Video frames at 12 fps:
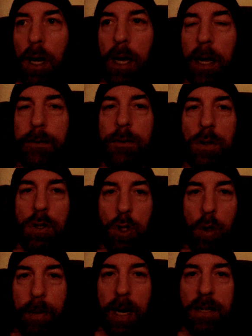I have those
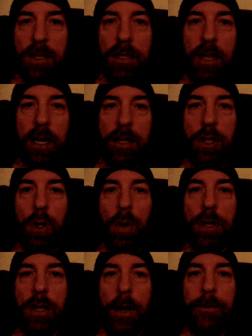two boxes that I
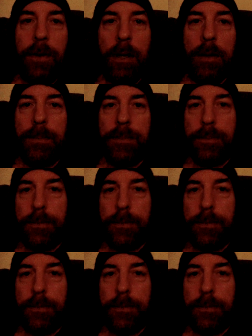store stuff in.